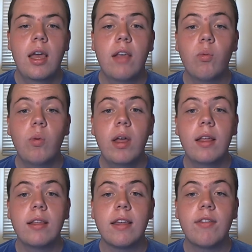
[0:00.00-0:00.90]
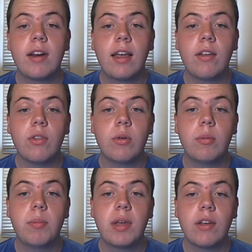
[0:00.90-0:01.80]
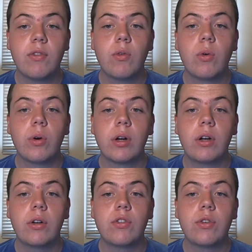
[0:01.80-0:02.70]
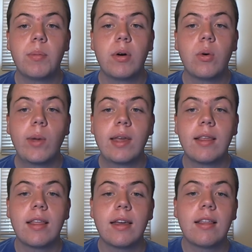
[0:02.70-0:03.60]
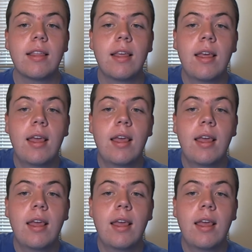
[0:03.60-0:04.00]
as well as giving out some picks for college football week 6